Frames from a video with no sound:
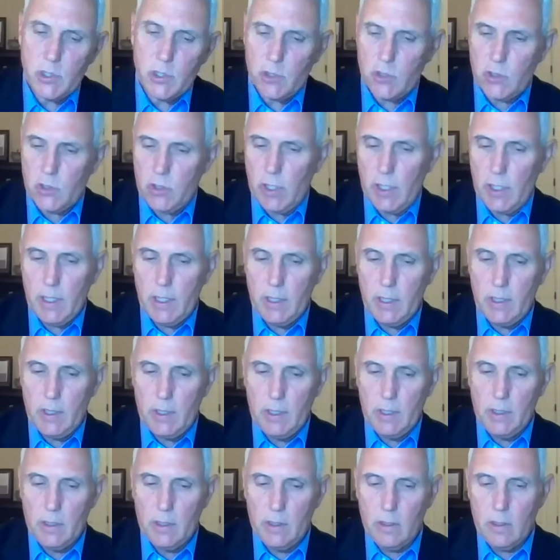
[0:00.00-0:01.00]
just say, it:
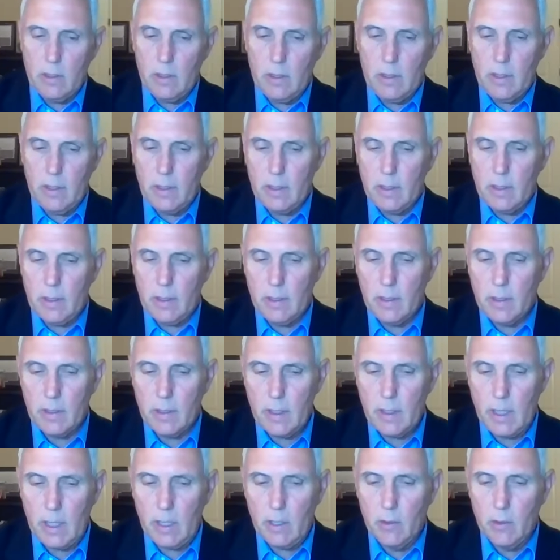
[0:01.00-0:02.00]
in
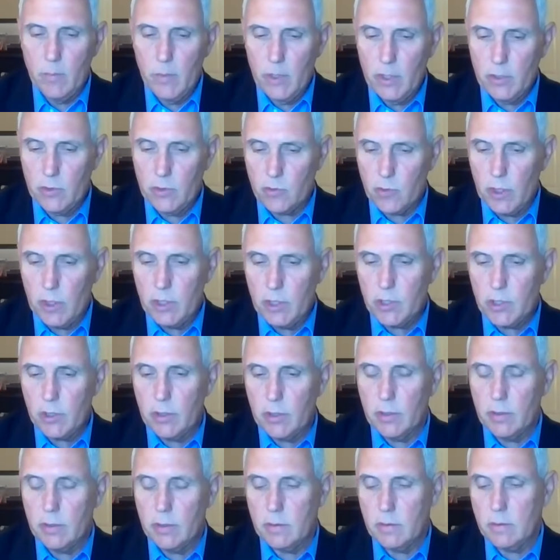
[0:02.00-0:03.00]
our
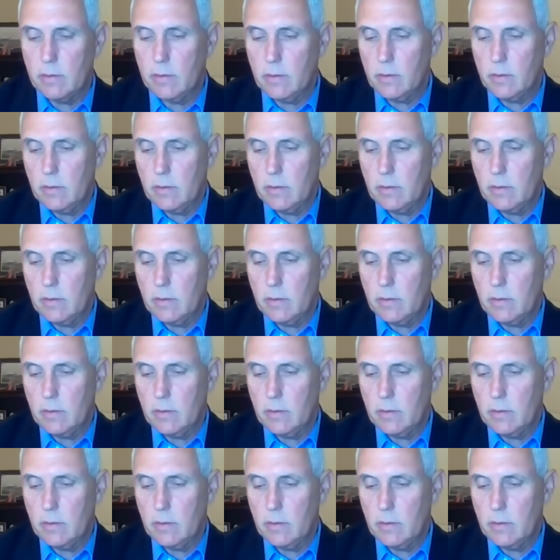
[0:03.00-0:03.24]
administration,